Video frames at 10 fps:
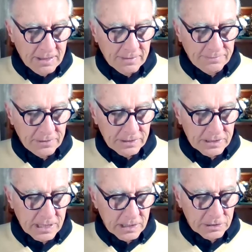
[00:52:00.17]
the 1st
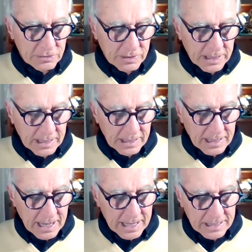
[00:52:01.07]
century
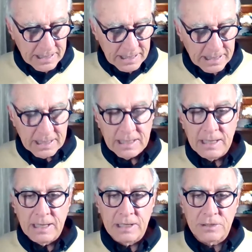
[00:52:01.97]
AD in
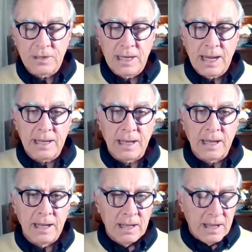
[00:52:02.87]
Sri Lanka,
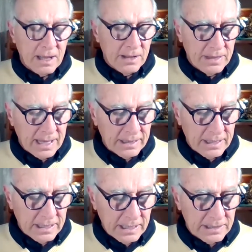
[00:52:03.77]
that
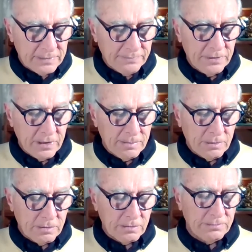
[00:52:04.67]
these
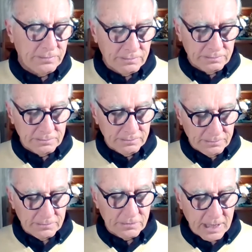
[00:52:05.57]
verbal
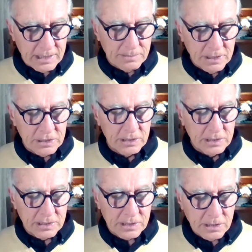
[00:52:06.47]

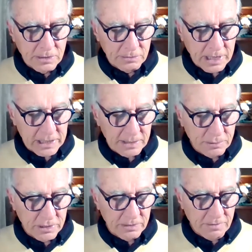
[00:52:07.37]
transmissions were actually
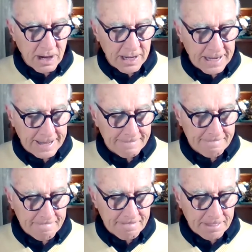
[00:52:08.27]
put in writing,
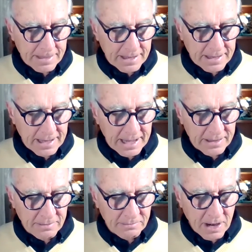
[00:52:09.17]
and
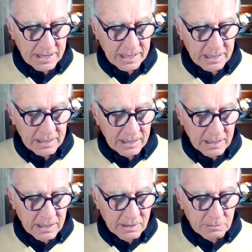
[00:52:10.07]
the writing
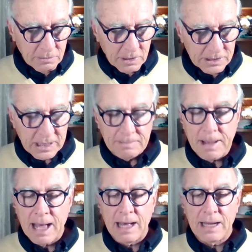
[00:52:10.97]
was in
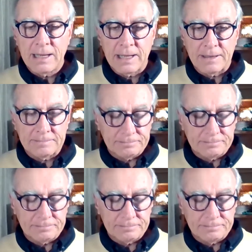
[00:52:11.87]
Pali.